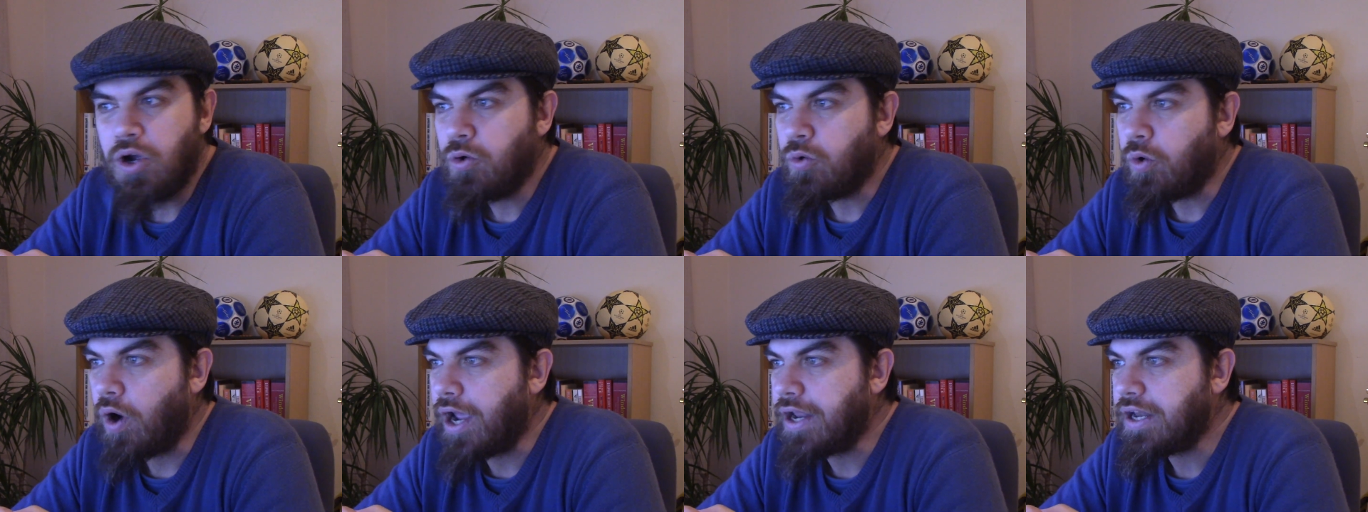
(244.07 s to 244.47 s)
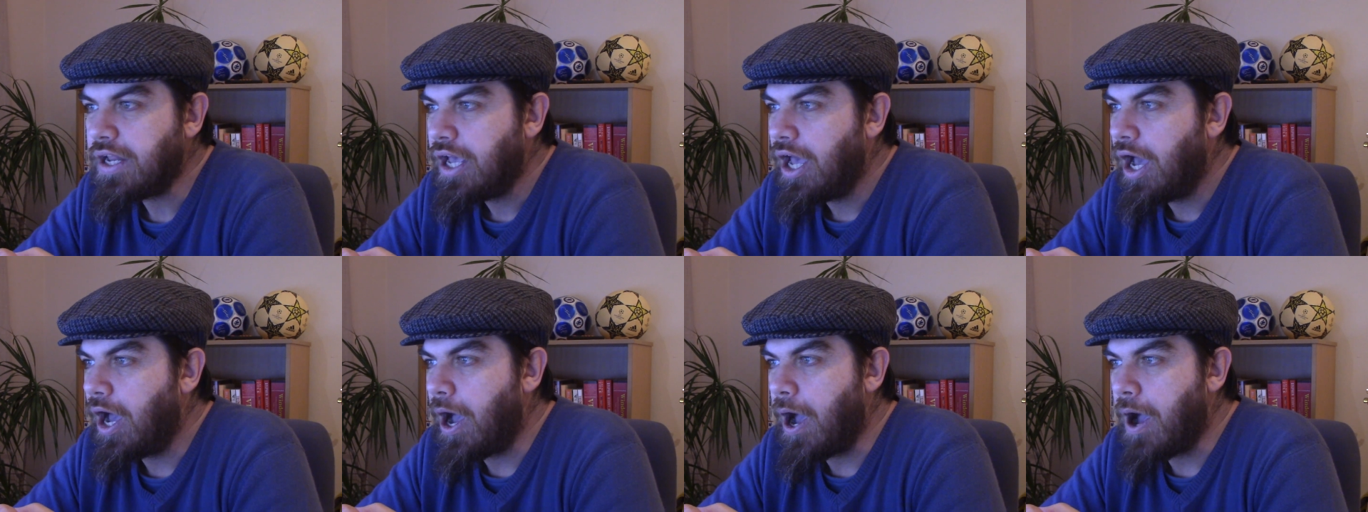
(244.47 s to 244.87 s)
Right?
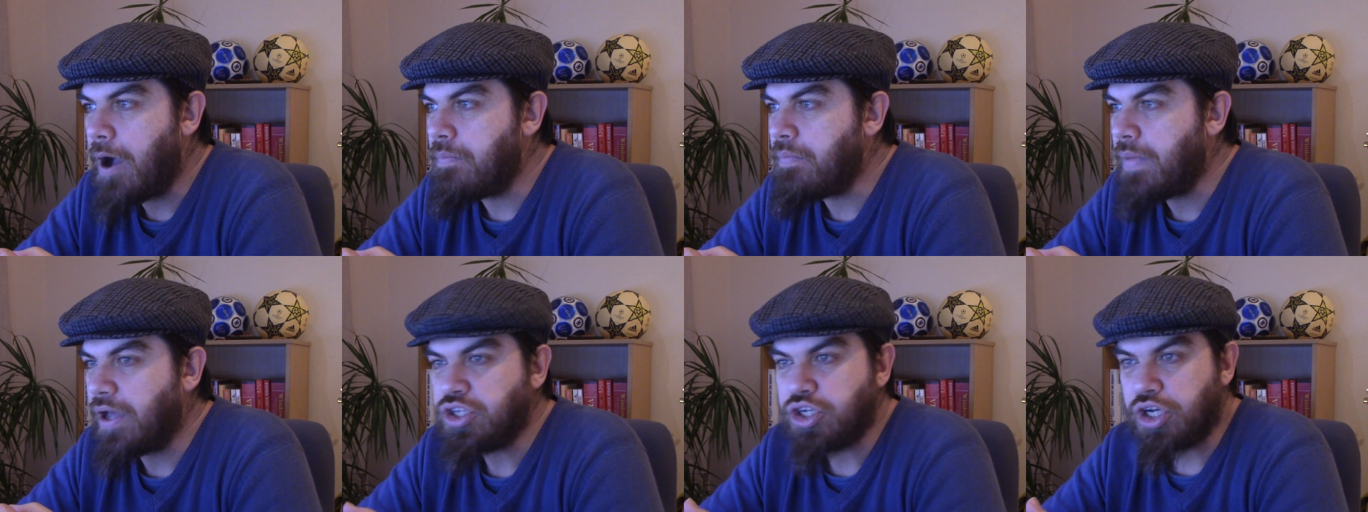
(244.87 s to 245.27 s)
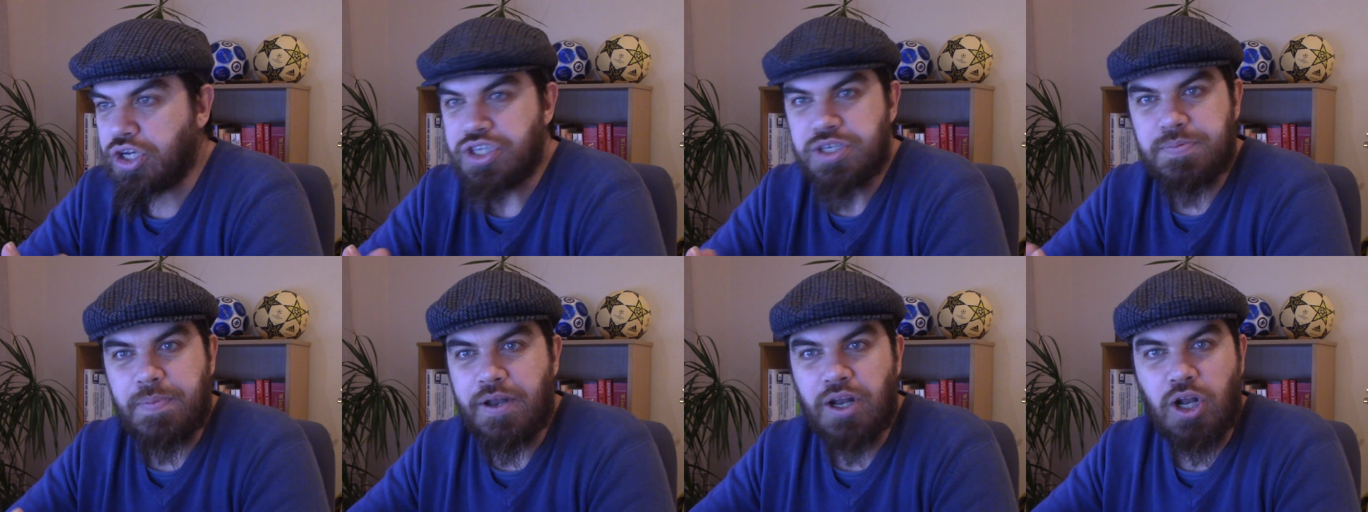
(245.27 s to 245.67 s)
And you
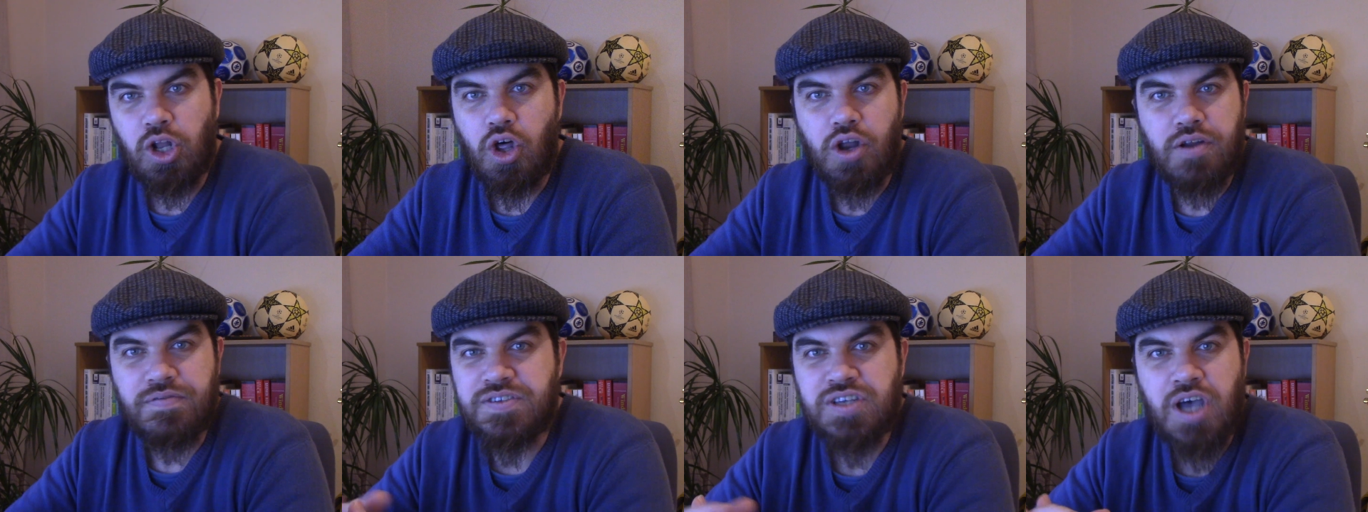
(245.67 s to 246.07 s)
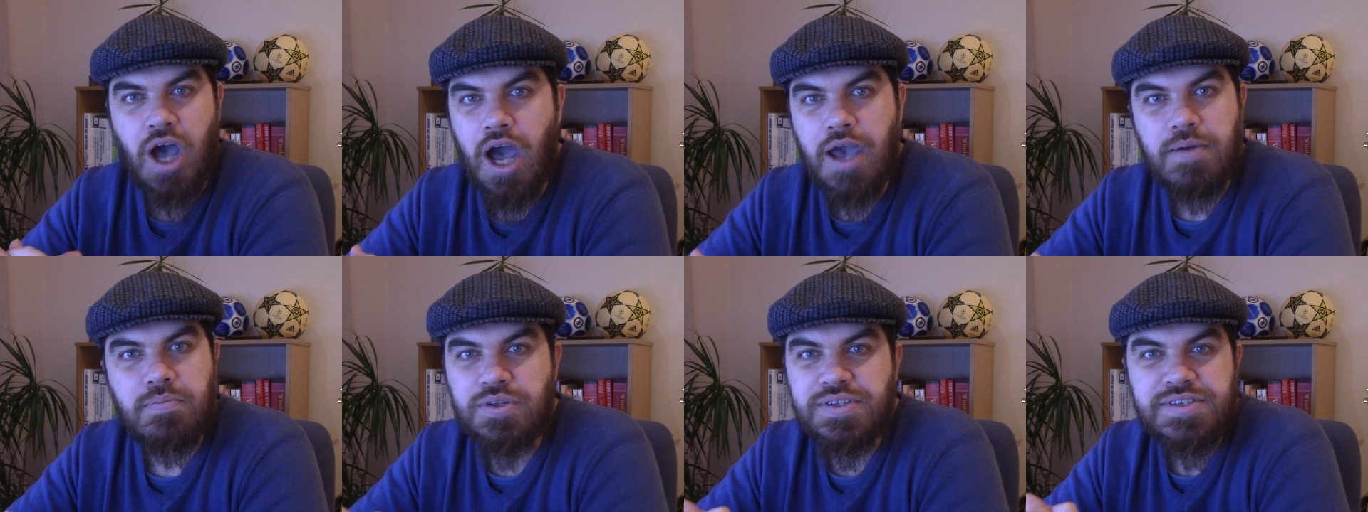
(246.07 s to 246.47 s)
could spend a lot of
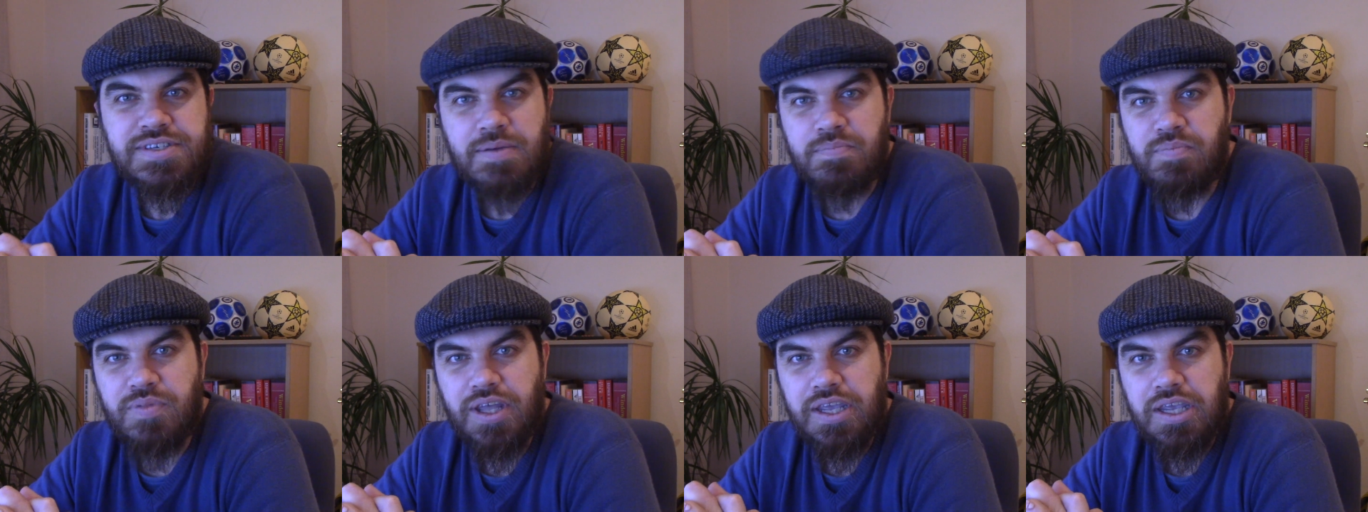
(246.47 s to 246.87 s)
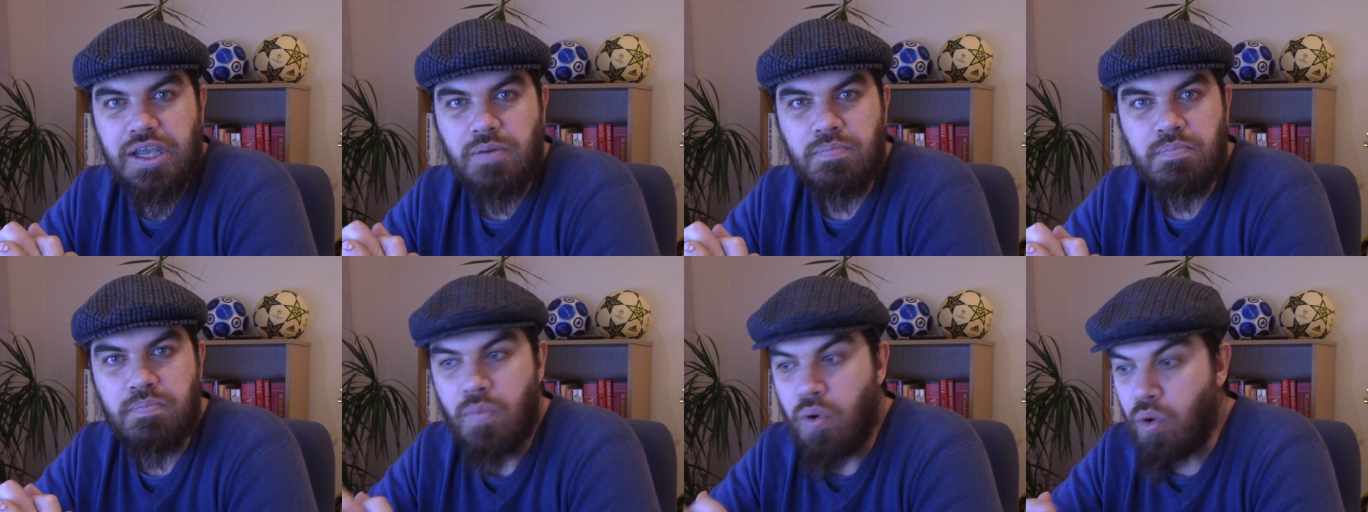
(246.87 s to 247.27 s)
time on
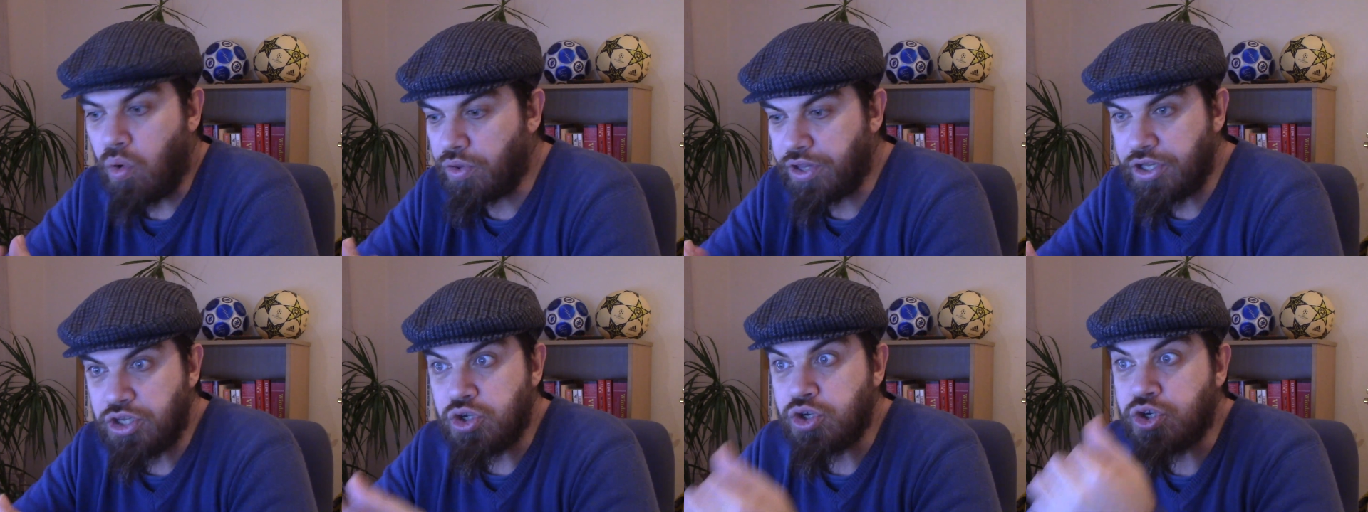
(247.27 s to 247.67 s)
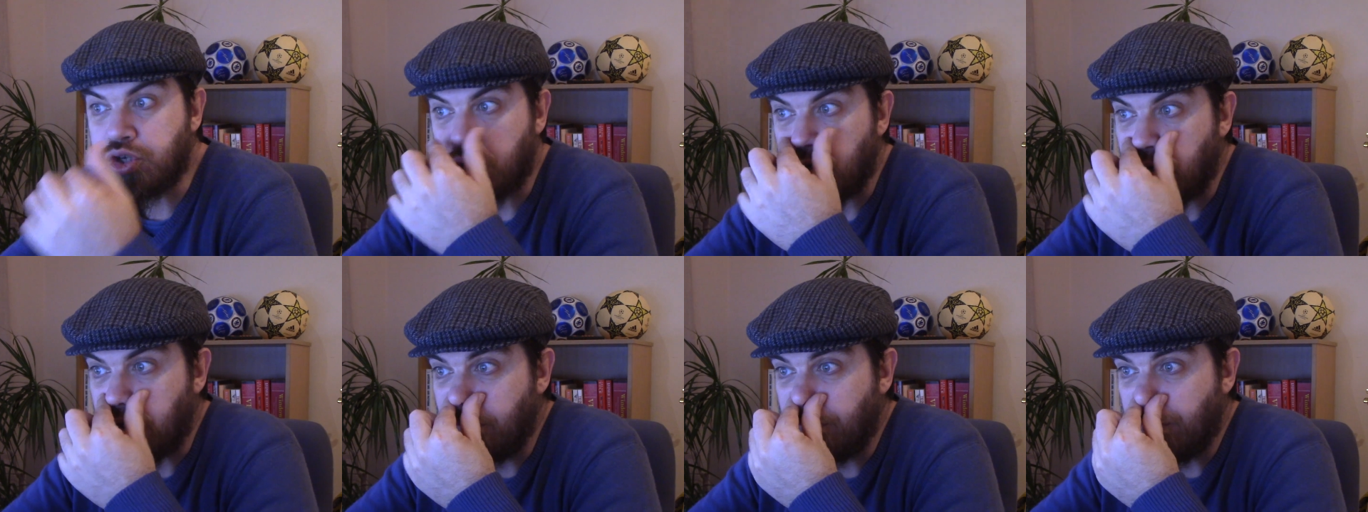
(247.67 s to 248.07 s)
something, more than you
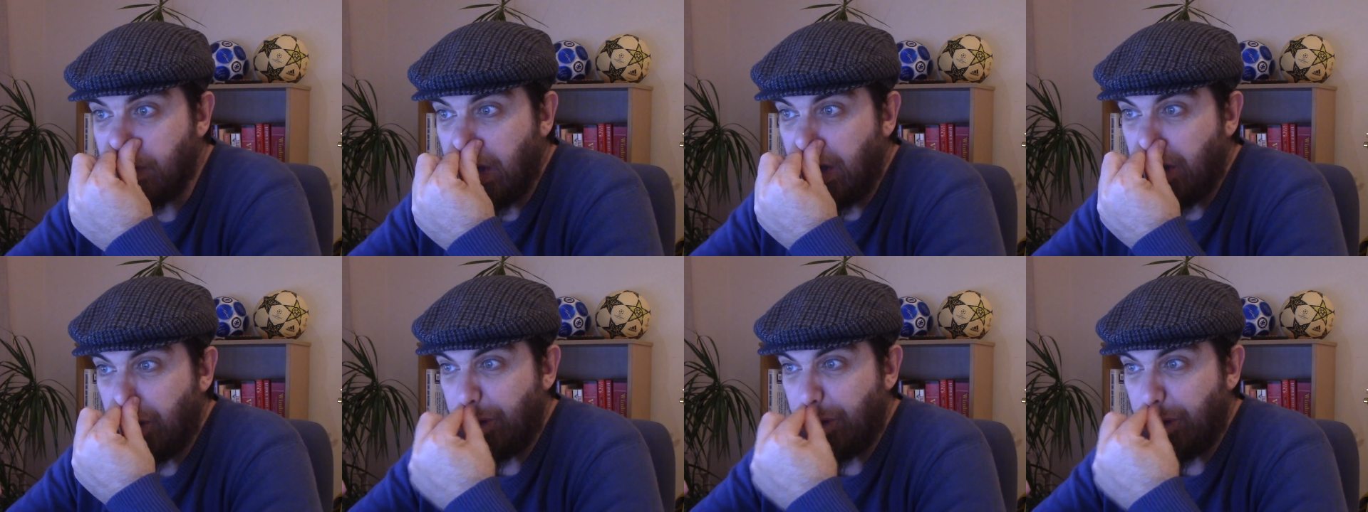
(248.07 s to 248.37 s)
should have.